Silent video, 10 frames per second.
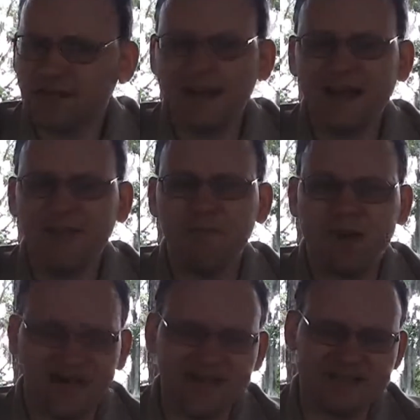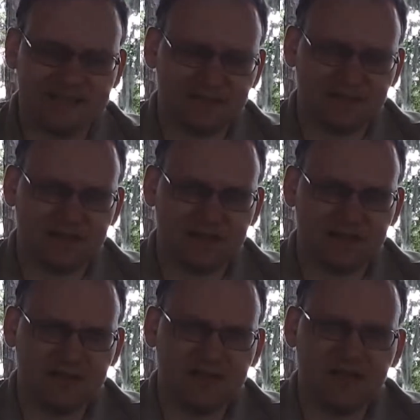and I buy something.
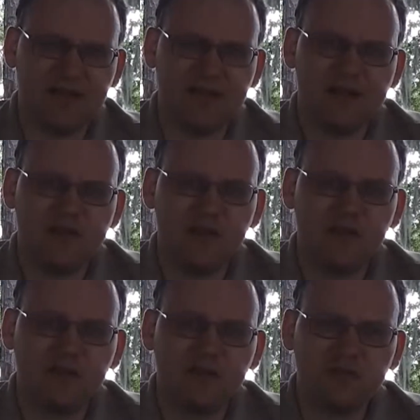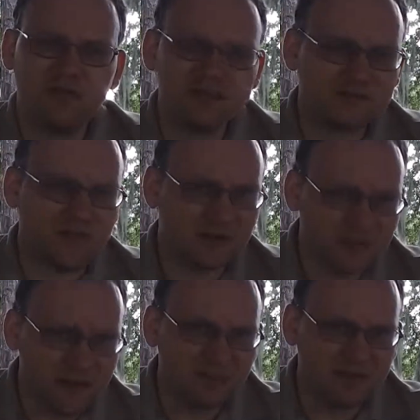Well, that's my
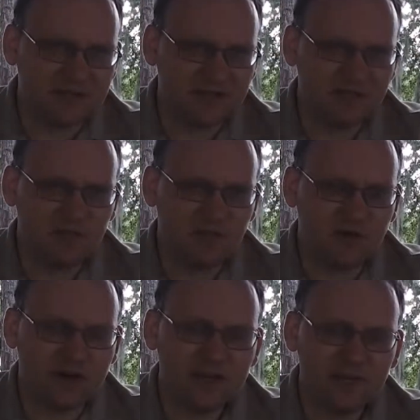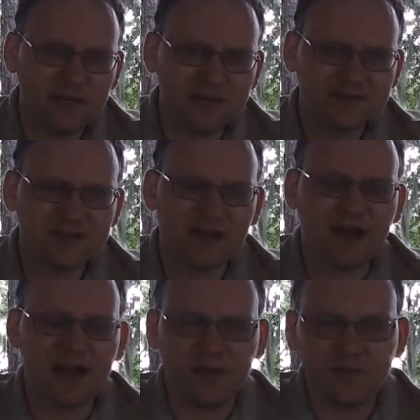property. Why? Because
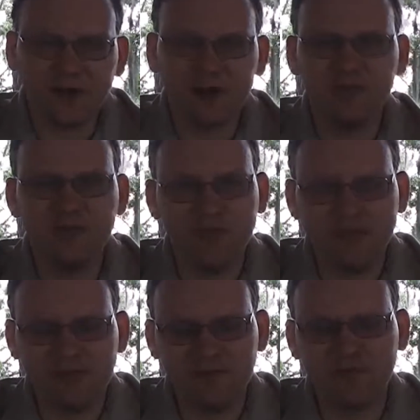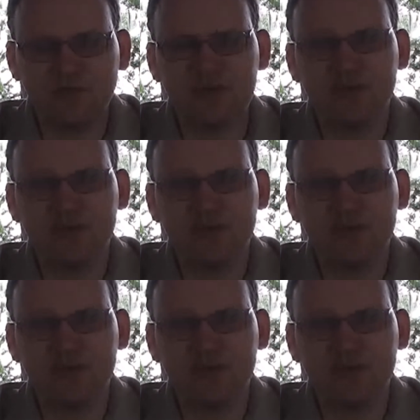I bought and paid for